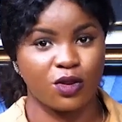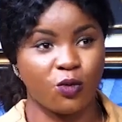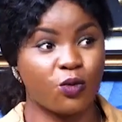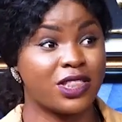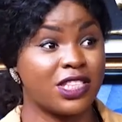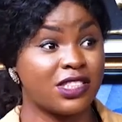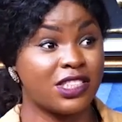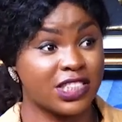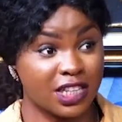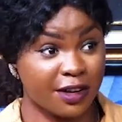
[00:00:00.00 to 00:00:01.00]
what
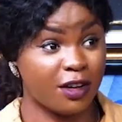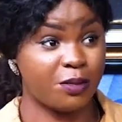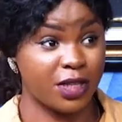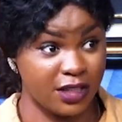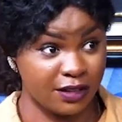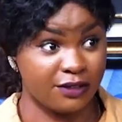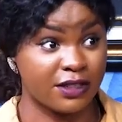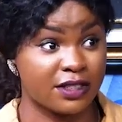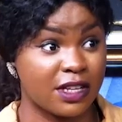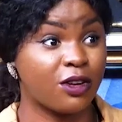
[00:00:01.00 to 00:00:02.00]
the general belief
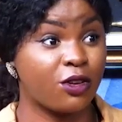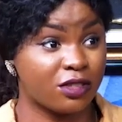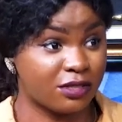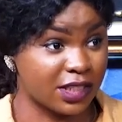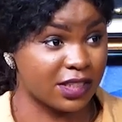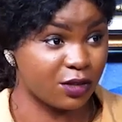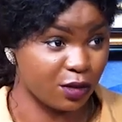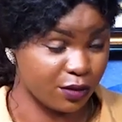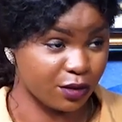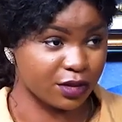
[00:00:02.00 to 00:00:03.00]
is that God created
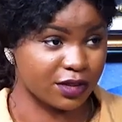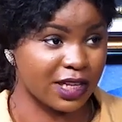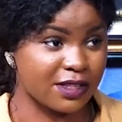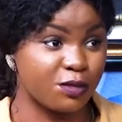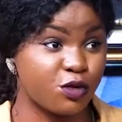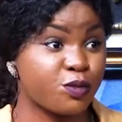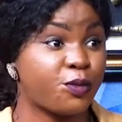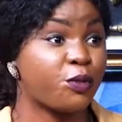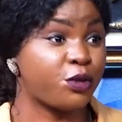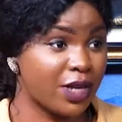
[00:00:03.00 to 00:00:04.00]
all of us. That's the most
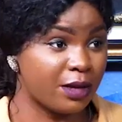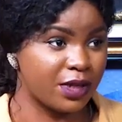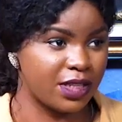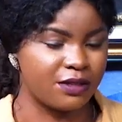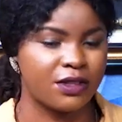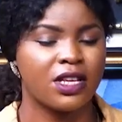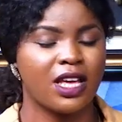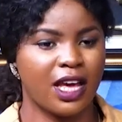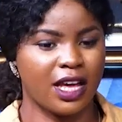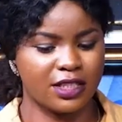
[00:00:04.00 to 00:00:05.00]
popular belief.
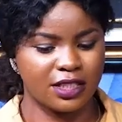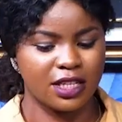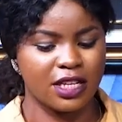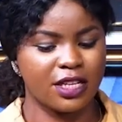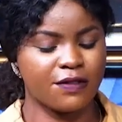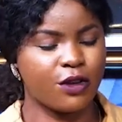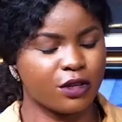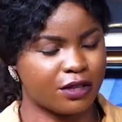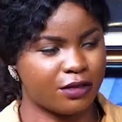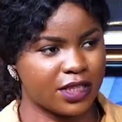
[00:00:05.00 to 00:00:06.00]
Mm-hmm. And if
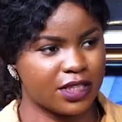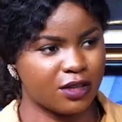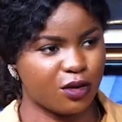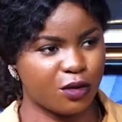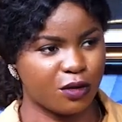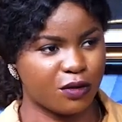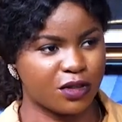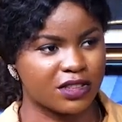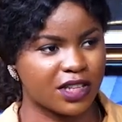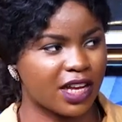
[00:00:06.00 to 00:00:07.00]
God created all of
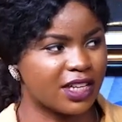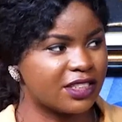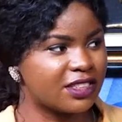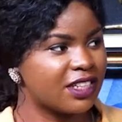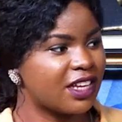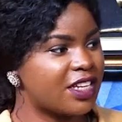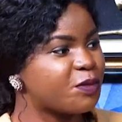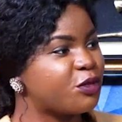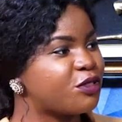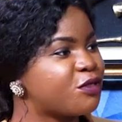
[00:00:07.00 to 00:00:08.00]
us and
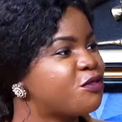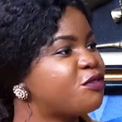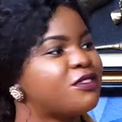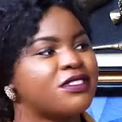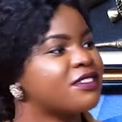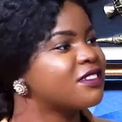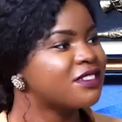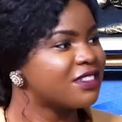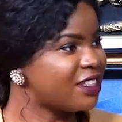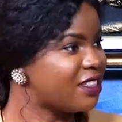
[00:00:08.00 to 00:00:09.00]
has put good
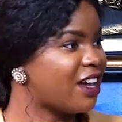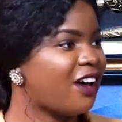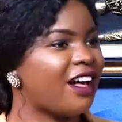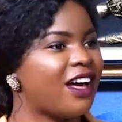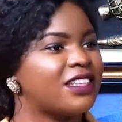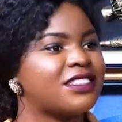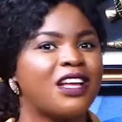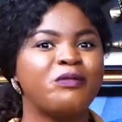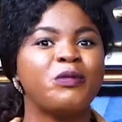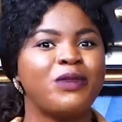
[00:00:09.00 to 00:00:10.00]
in our hearts,
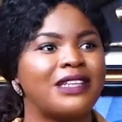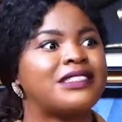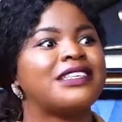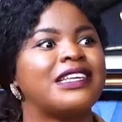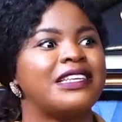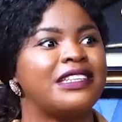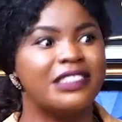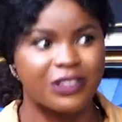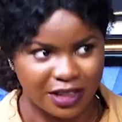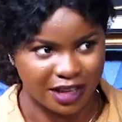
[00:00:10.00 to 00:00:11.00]
and people are still
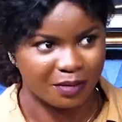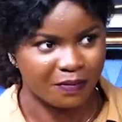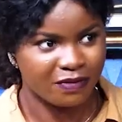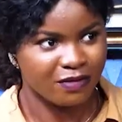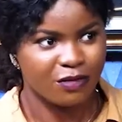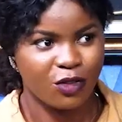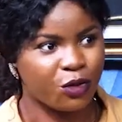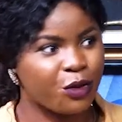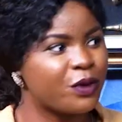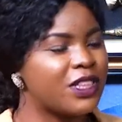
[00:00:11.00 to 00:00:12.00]
killing each other,
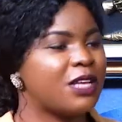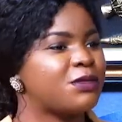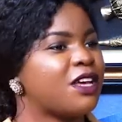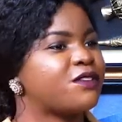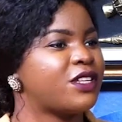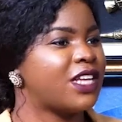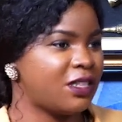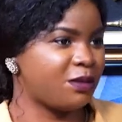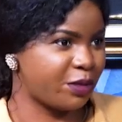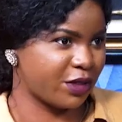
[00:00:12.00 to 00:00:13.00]
throwing themselves under
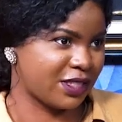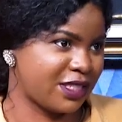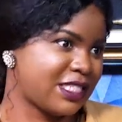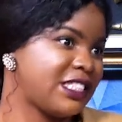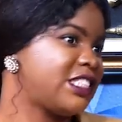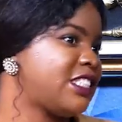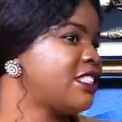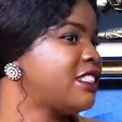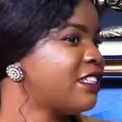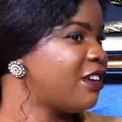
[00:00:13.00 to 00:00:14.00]
the bus,
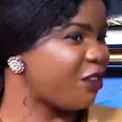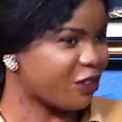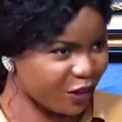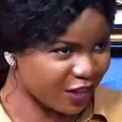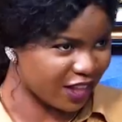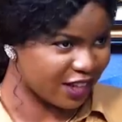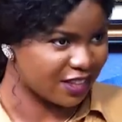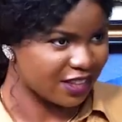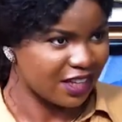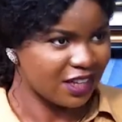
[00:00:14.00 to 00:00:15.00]
snitching on
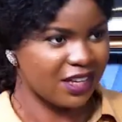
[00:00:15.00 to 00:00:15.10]
others. Mm-hmm.